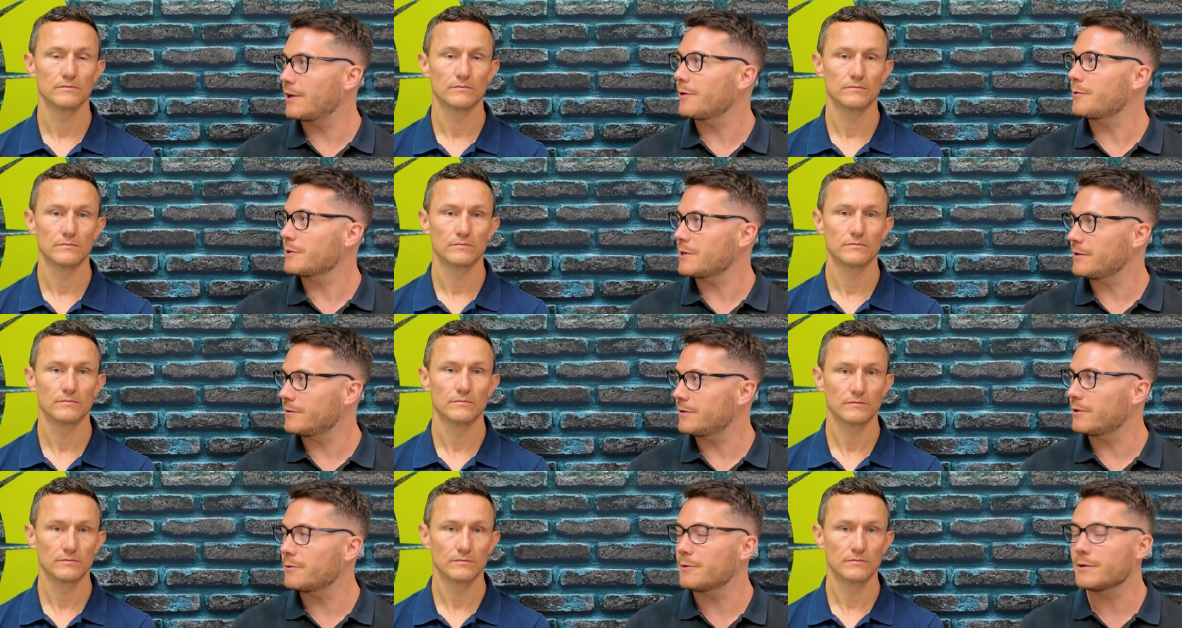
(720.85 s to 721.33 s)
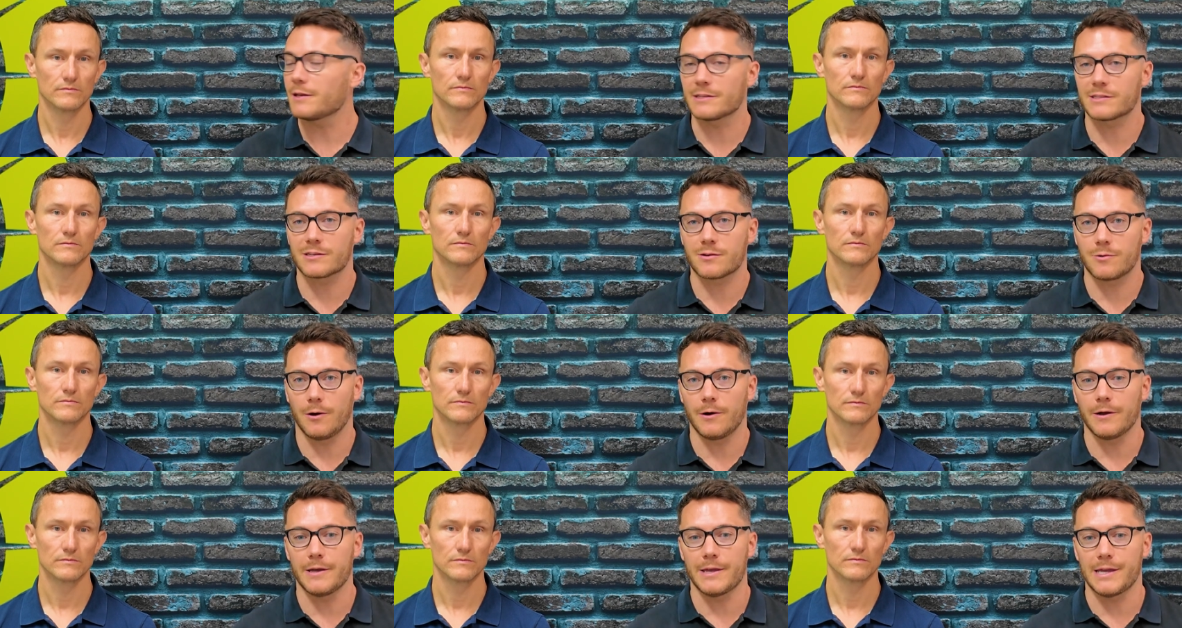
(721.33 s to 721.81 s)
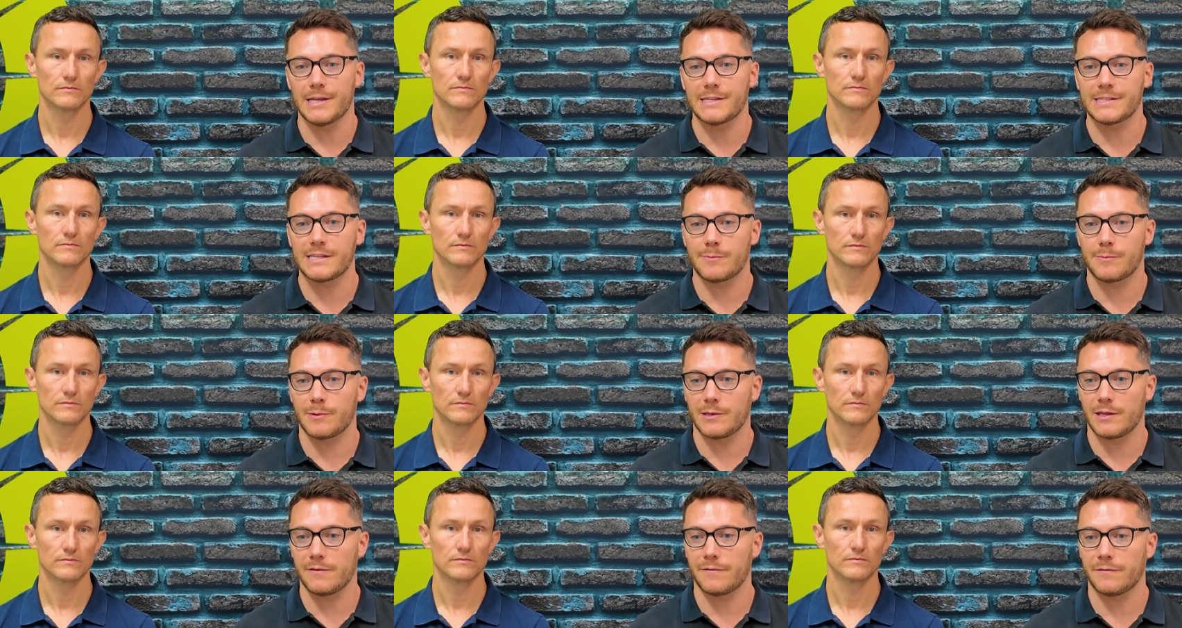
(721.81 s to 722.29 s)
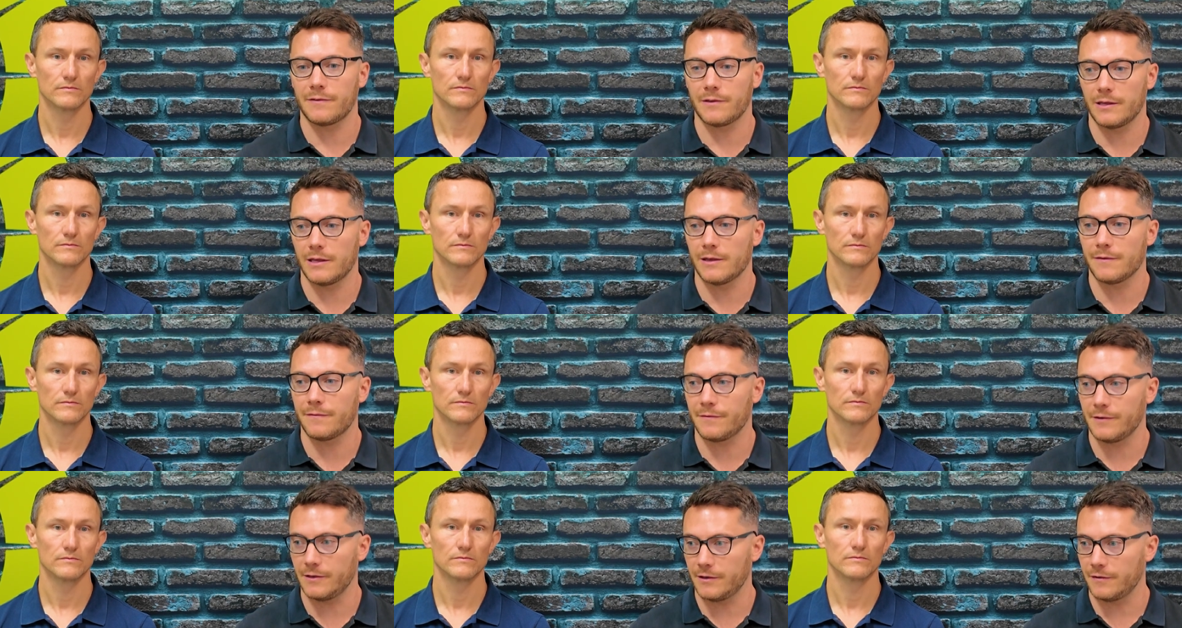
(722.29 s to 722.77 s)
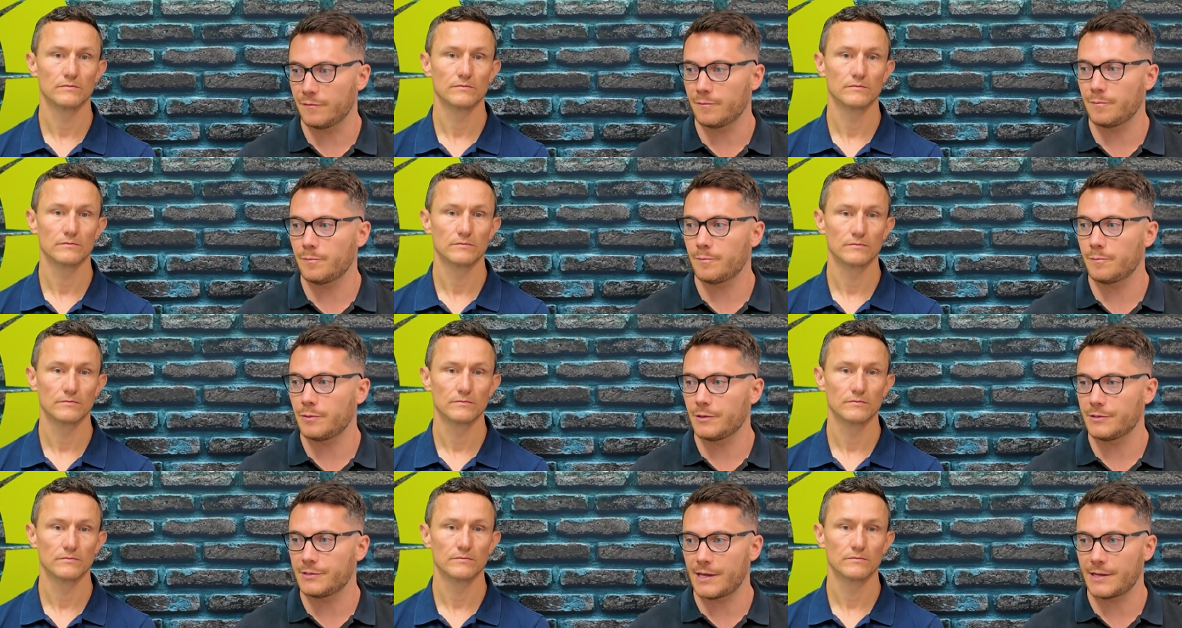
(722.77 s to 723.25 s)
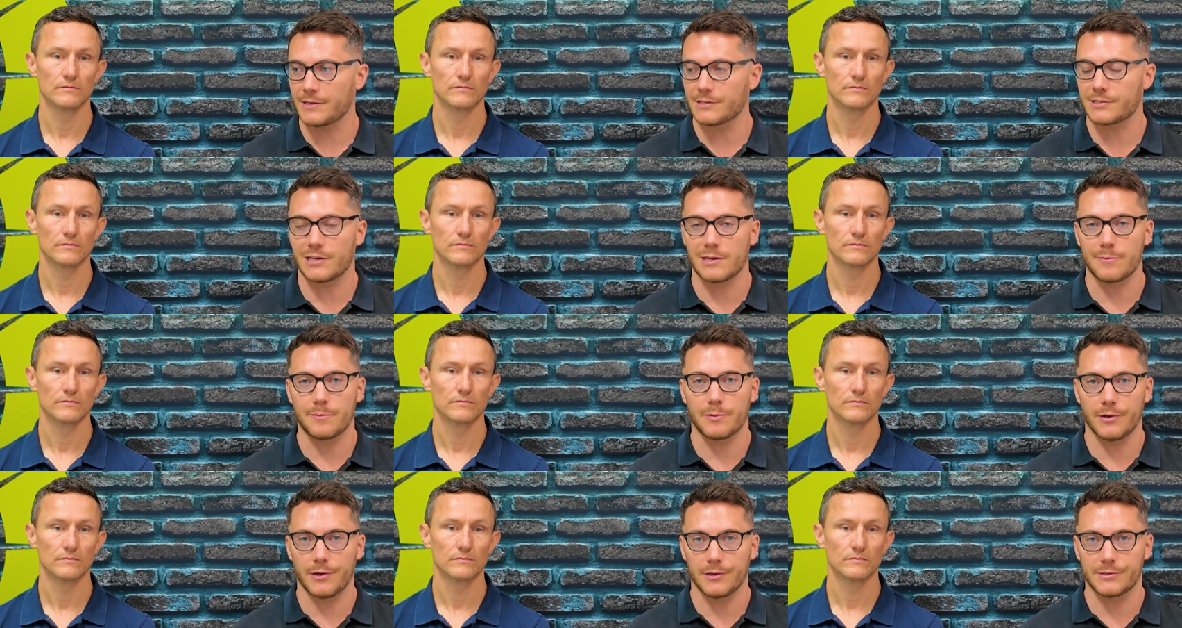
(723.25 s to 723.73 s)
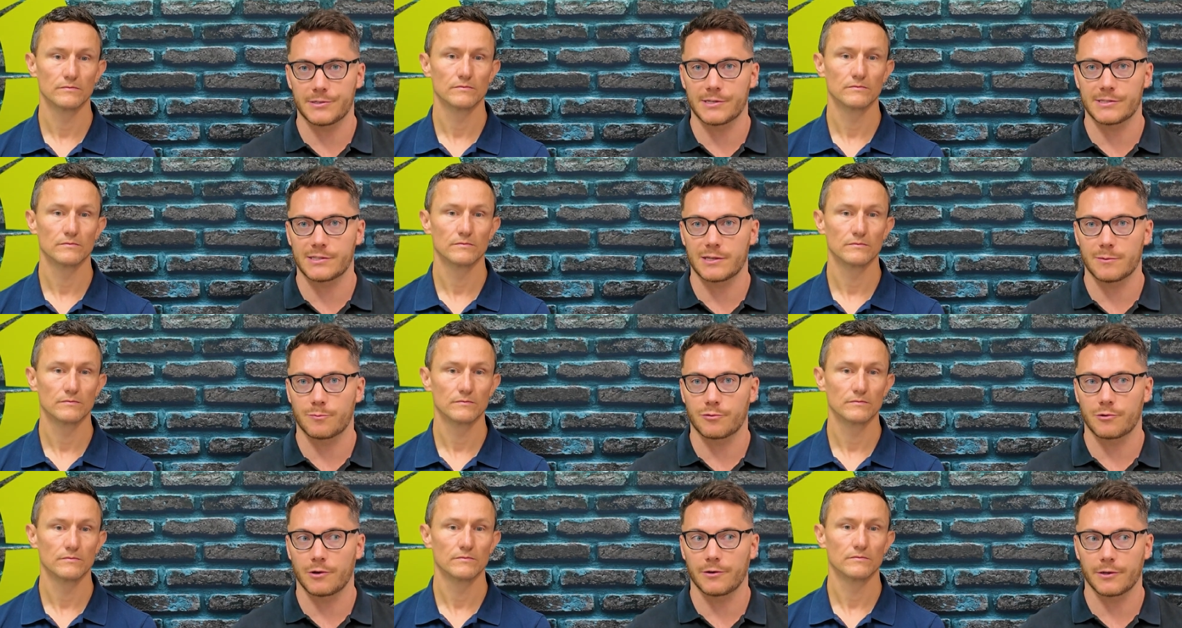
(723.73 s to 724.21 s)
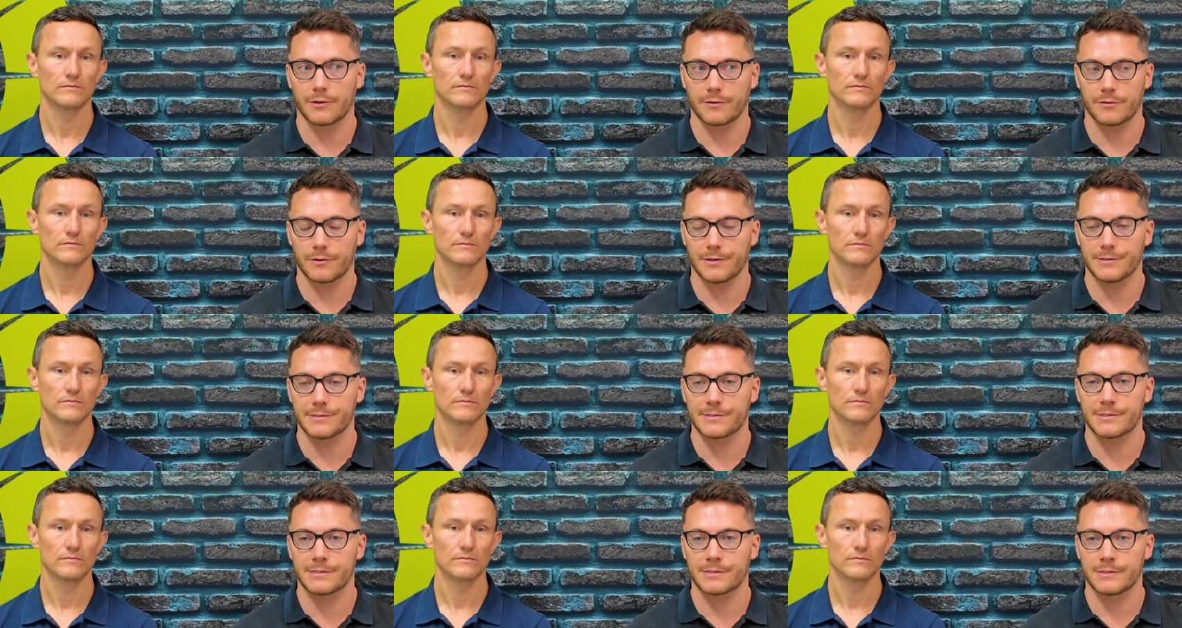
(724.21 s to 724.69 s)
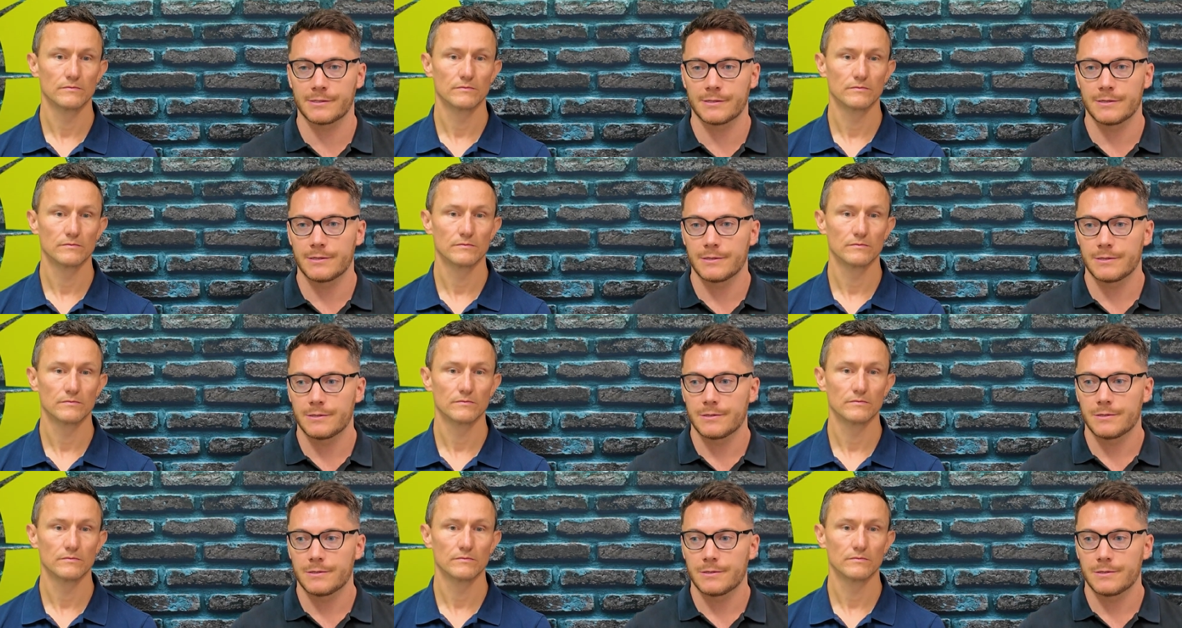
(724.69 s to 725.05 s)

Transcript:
Speaker 1: you know what you're doing, it's quite easy. But if, you, if you've potentially purchased a product that's